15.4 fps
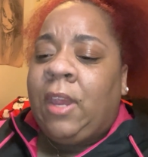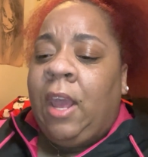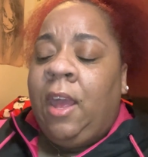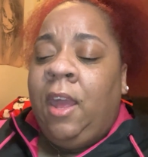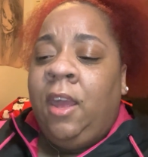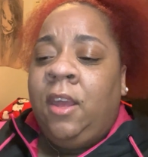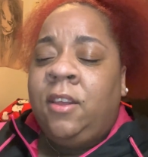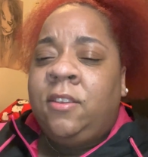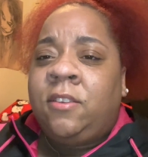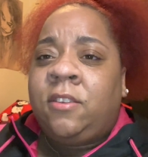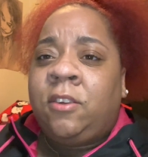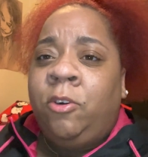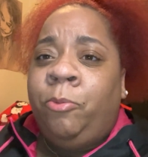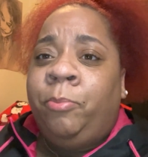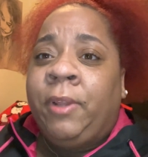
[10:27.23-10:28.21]
And
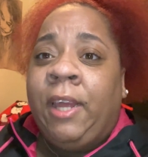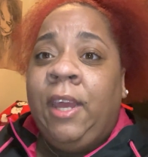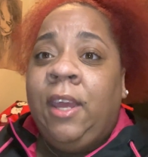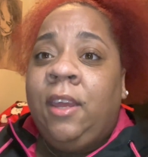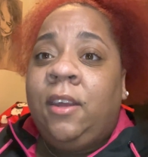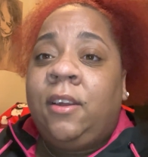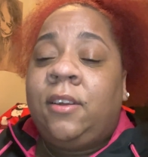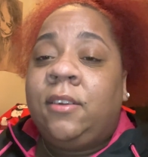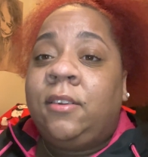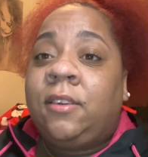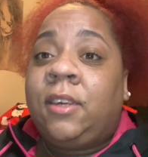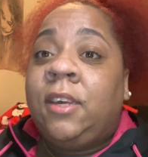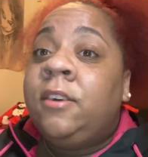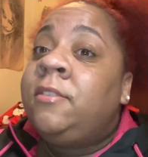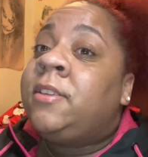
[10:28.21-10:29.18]
so Blake
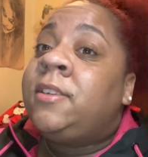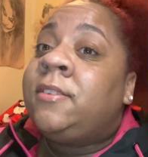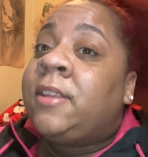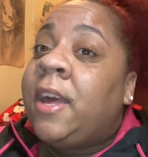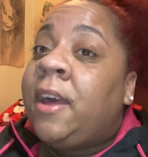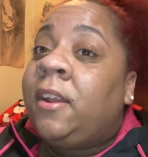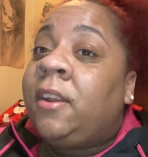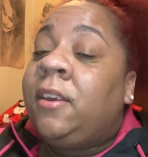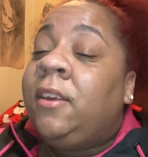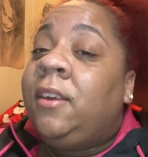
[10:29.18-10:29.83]
kills his daddy.